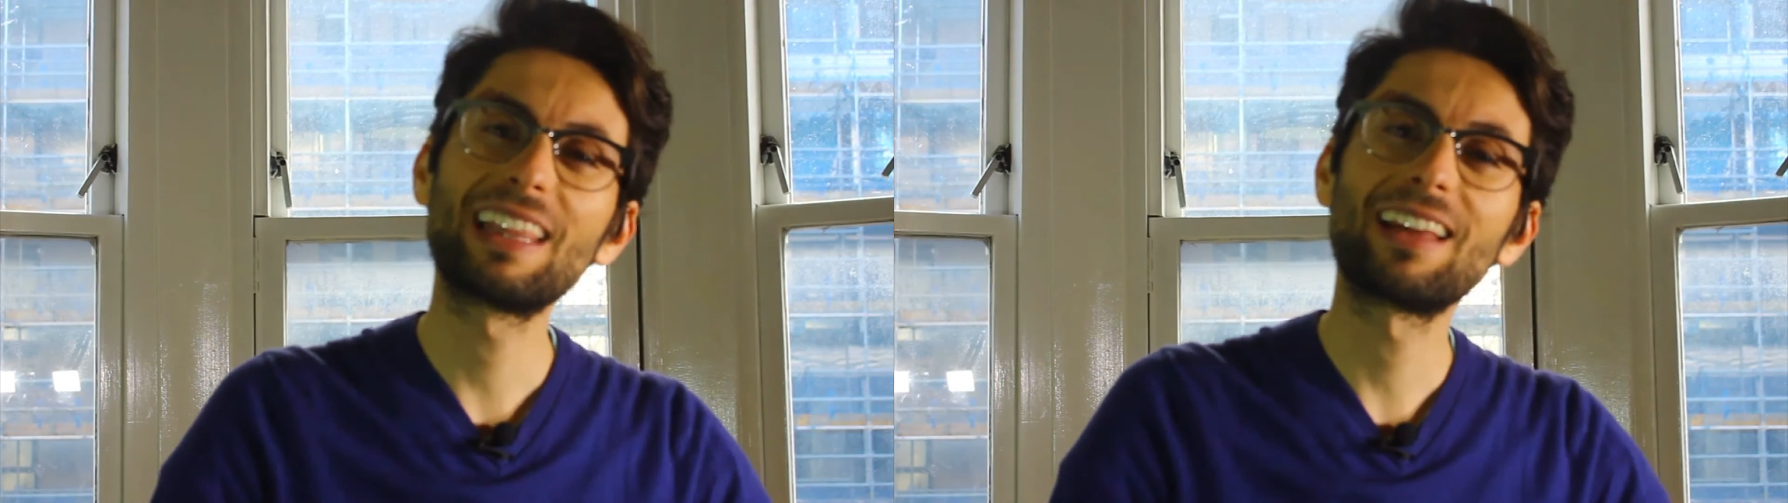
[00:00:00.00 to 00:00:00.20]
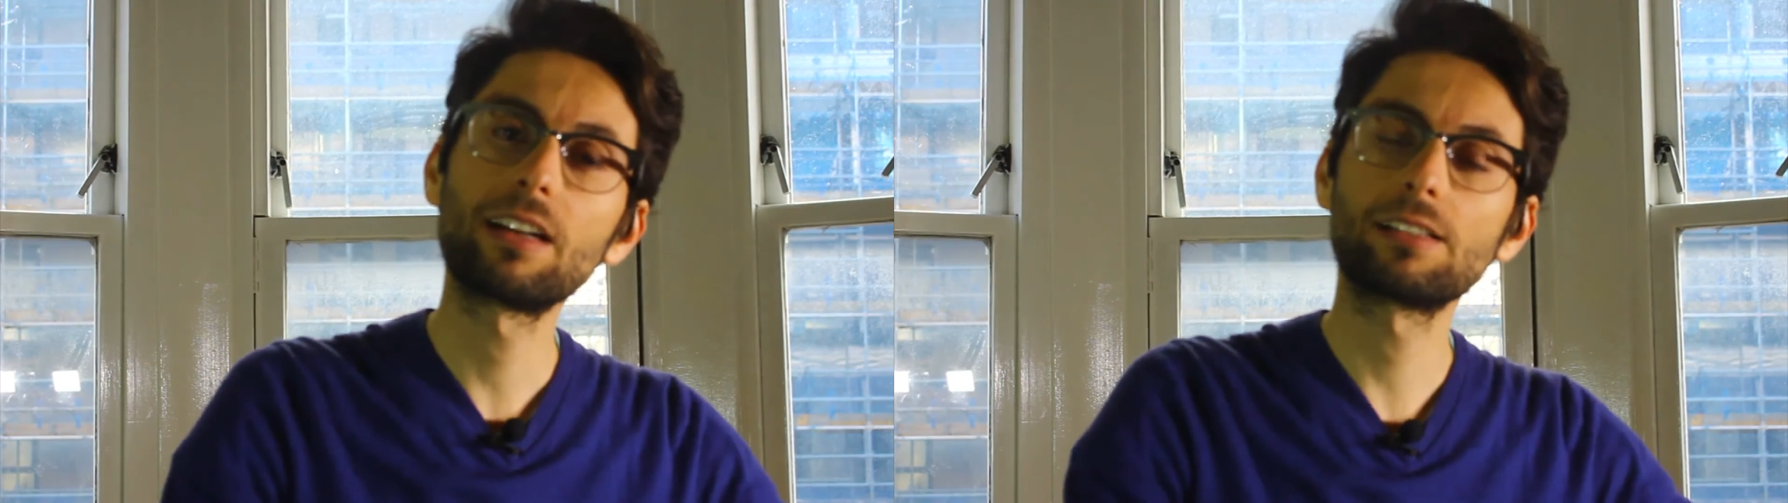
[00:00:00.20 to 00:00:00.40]

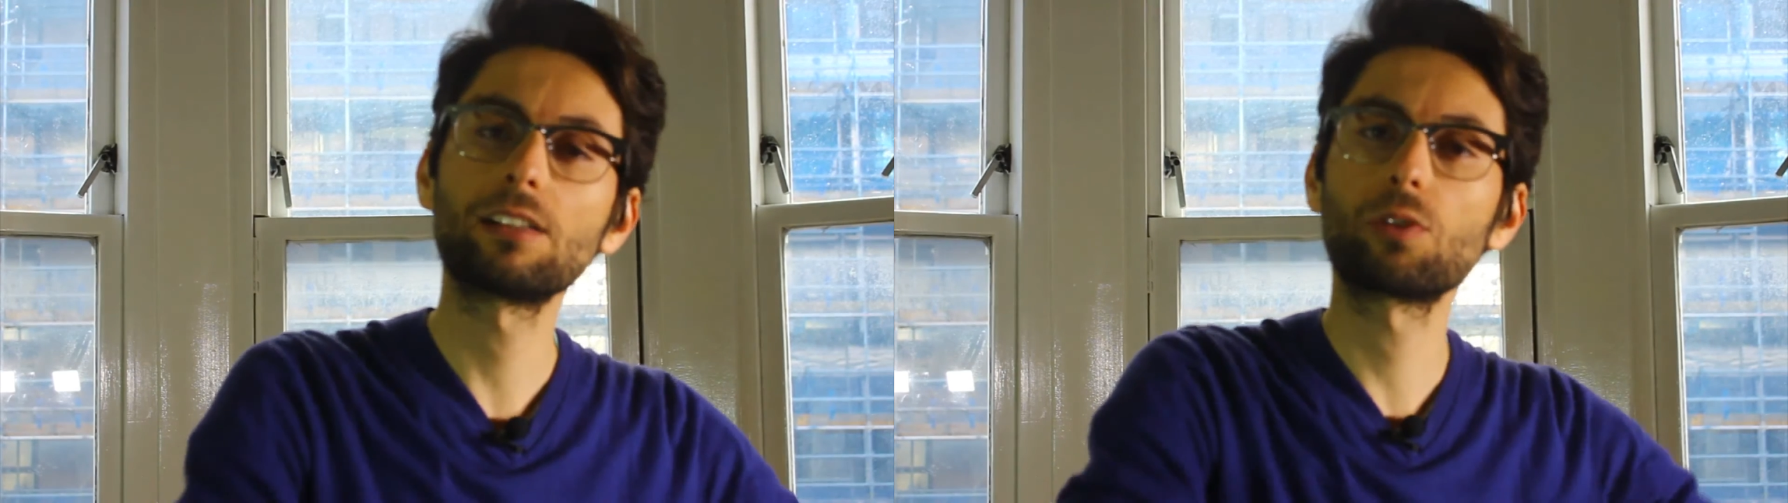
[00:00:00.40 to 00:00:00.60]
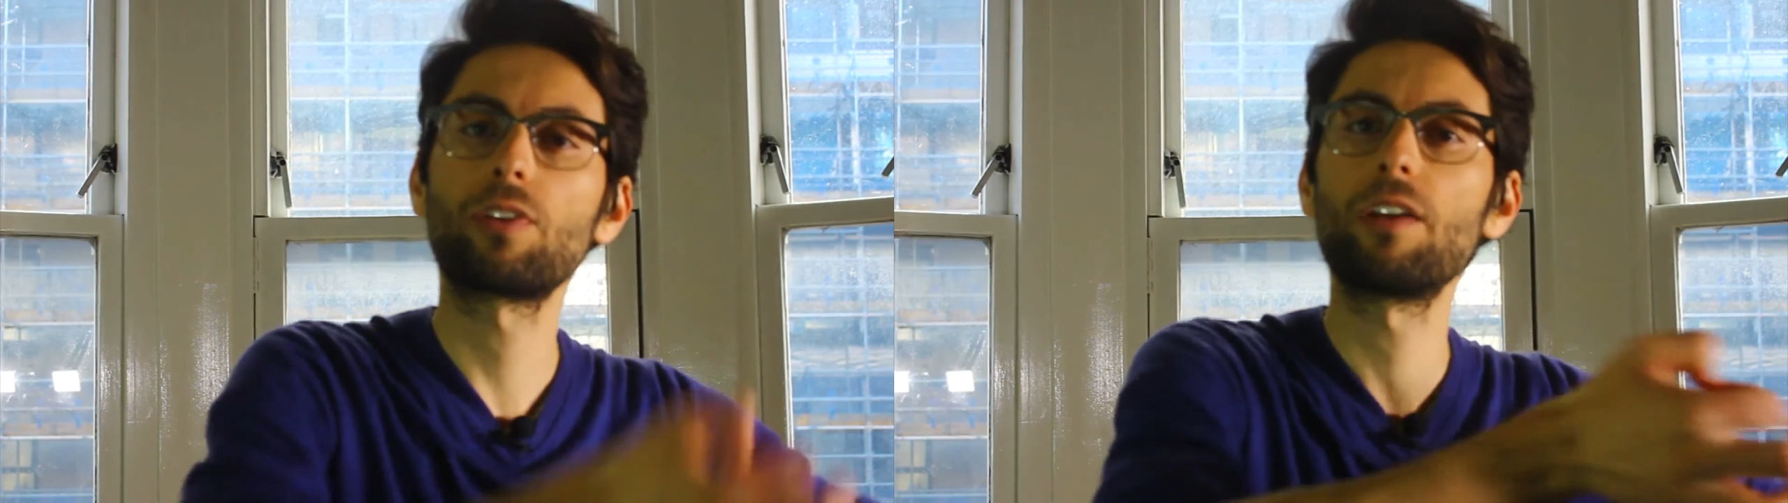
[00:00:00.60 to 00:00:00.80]
the
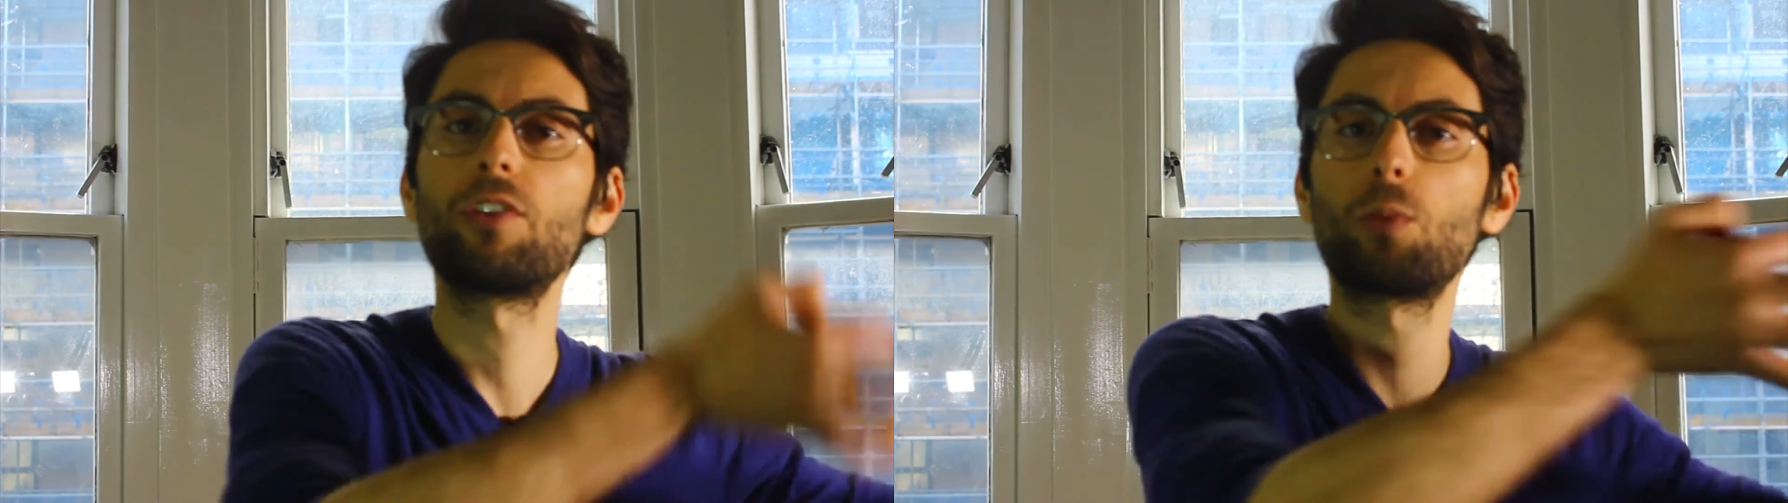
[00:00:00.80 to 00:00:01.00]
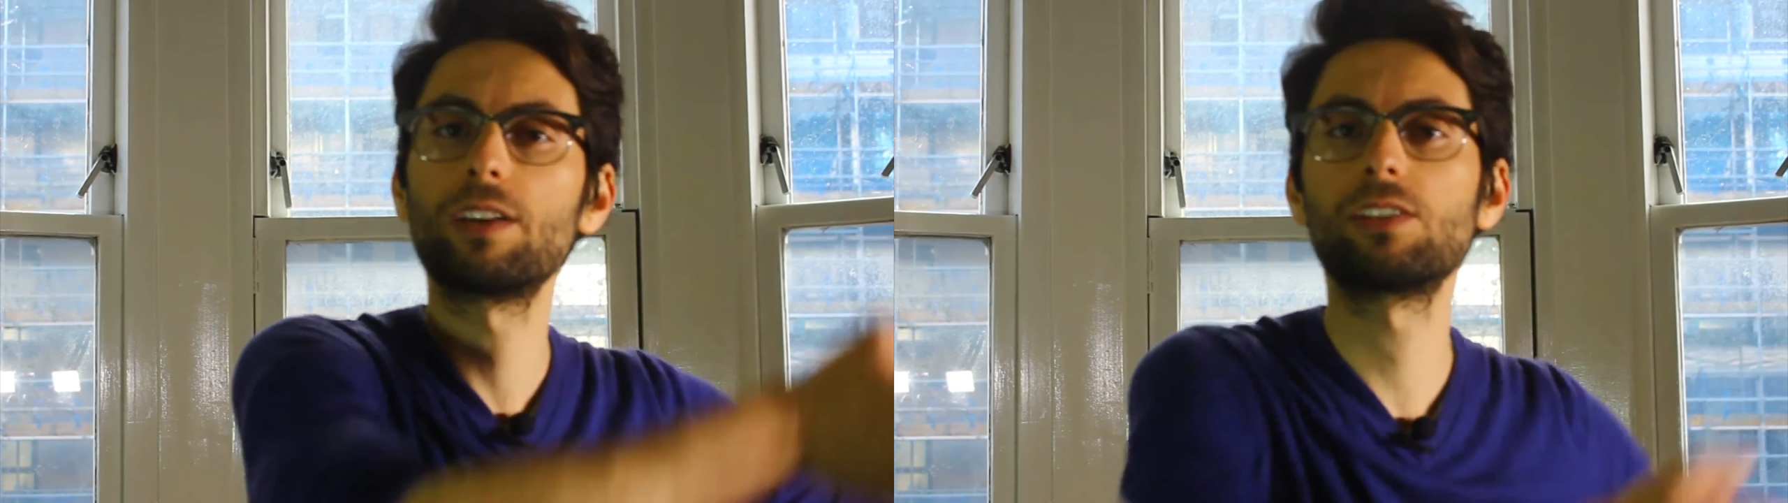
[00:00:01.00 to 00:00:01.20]
results of
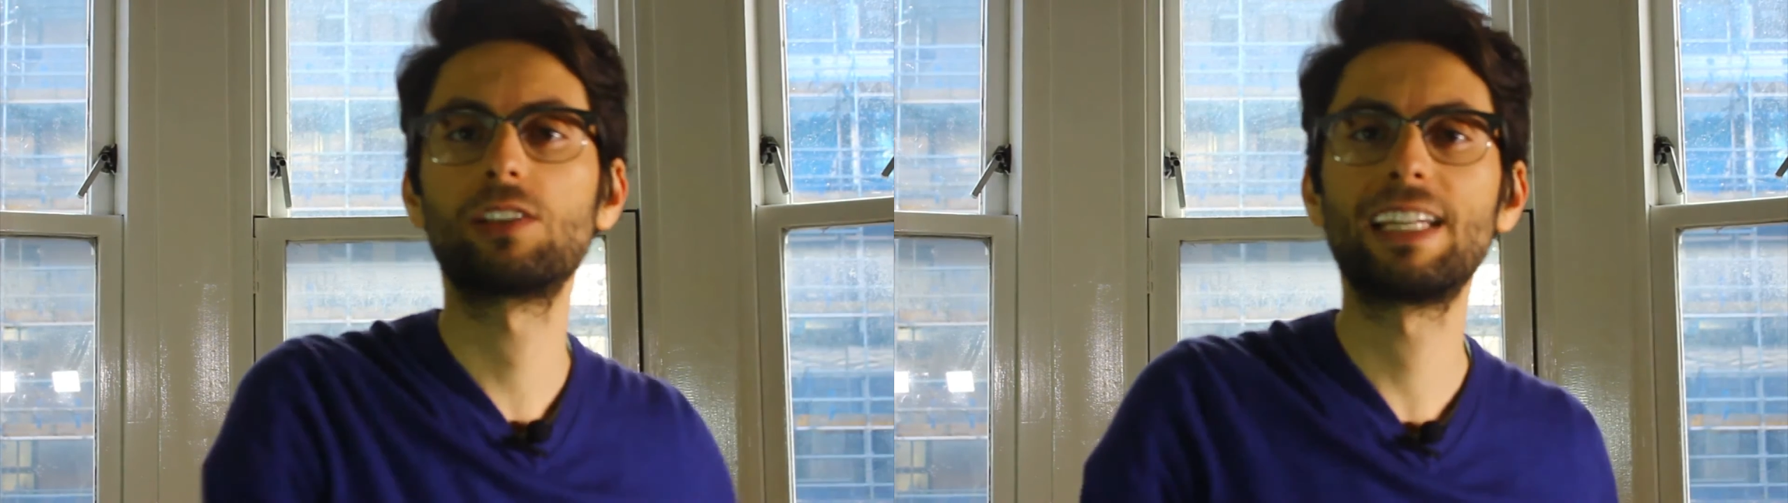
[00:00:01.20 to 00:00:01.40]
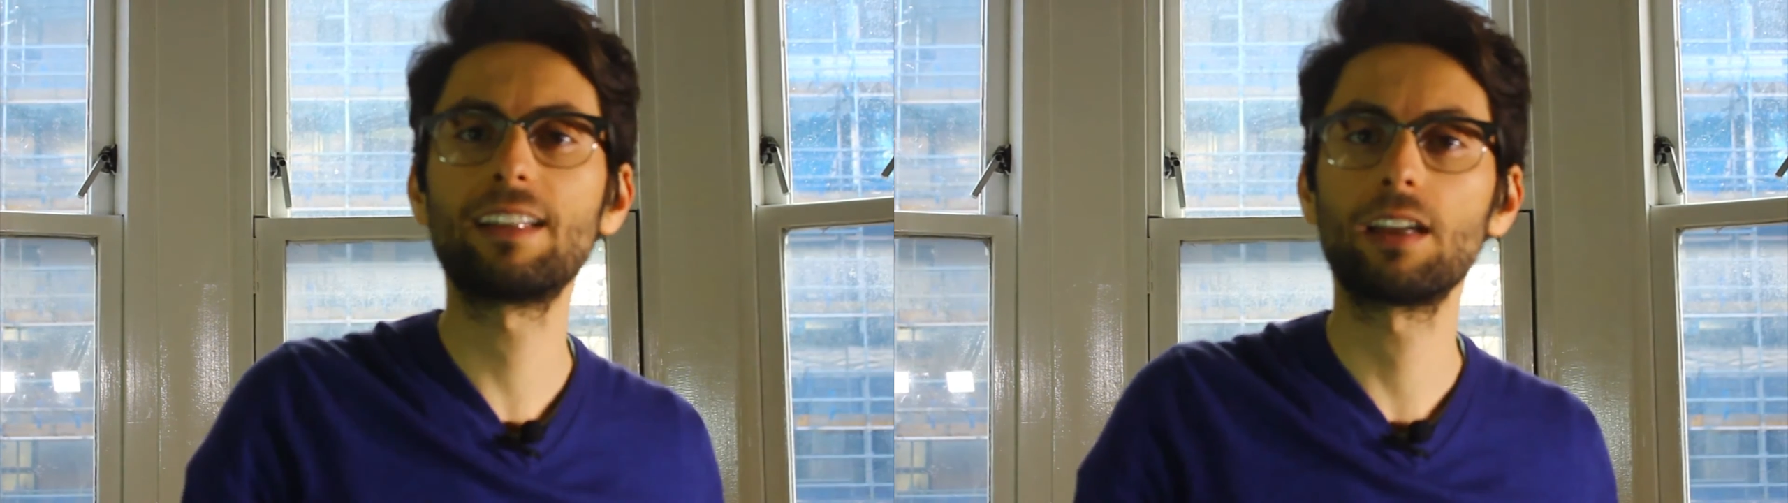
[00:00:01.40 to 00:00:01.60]
everyone is
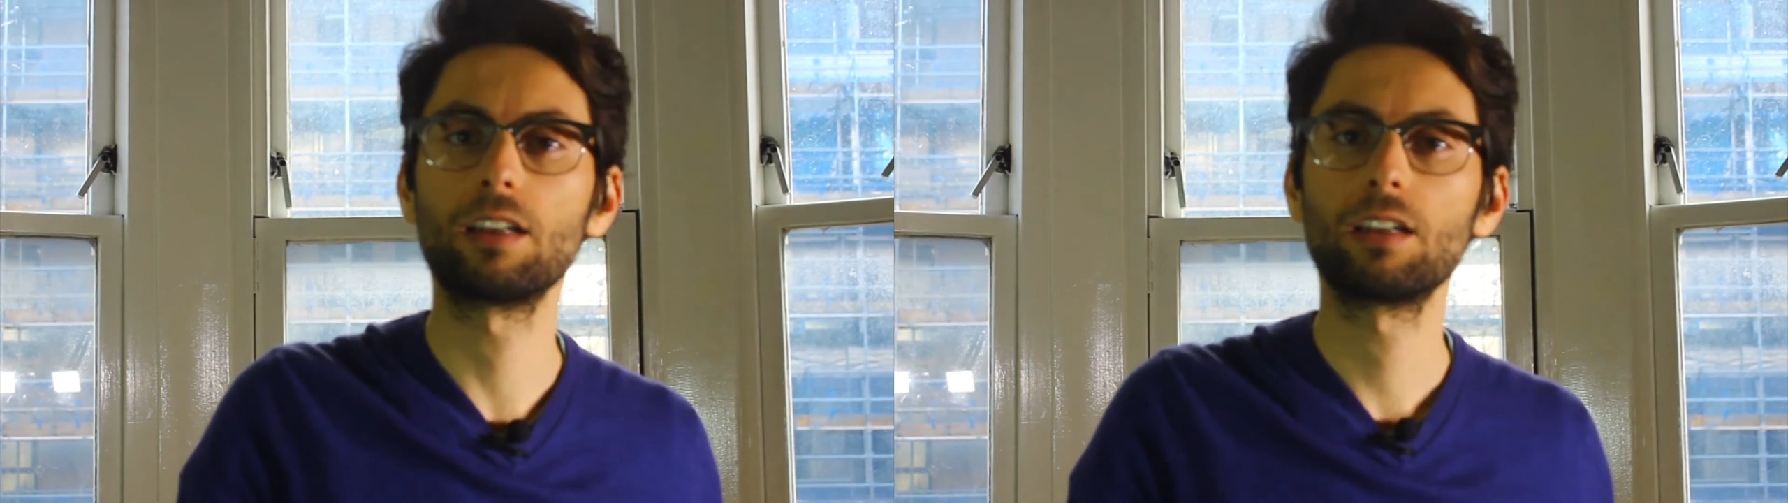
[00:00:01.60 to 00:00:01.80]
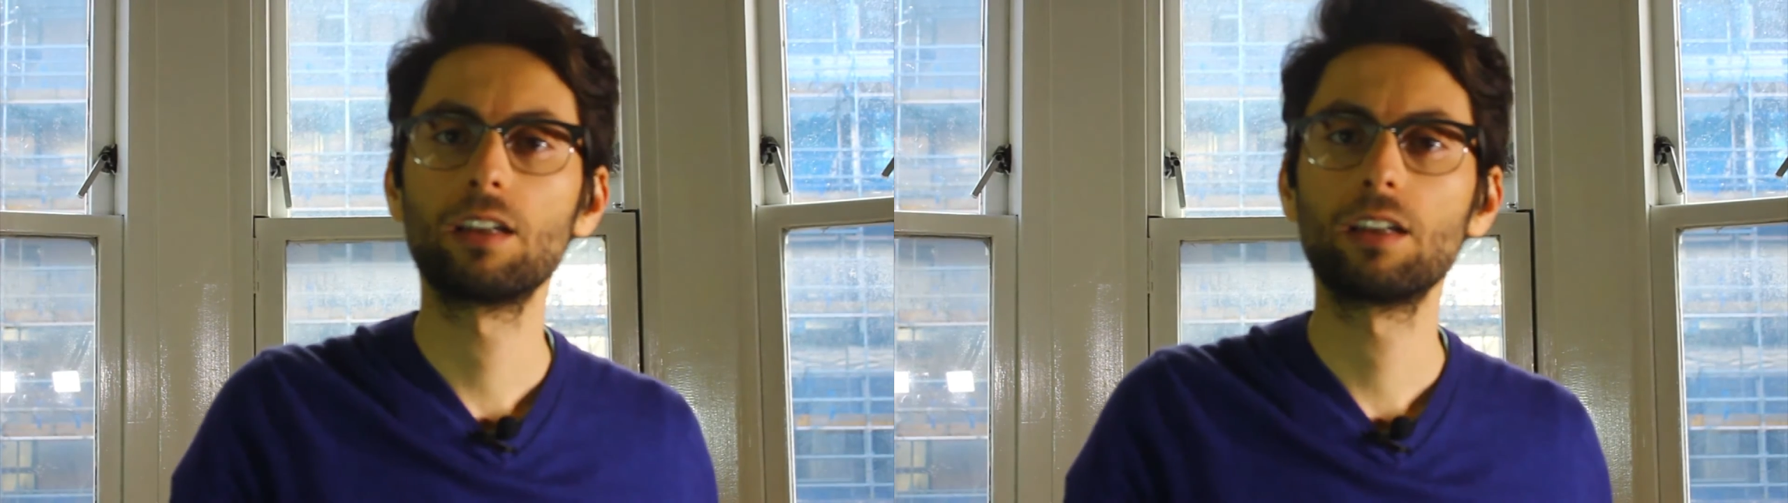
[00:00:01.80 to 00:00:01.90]
getting,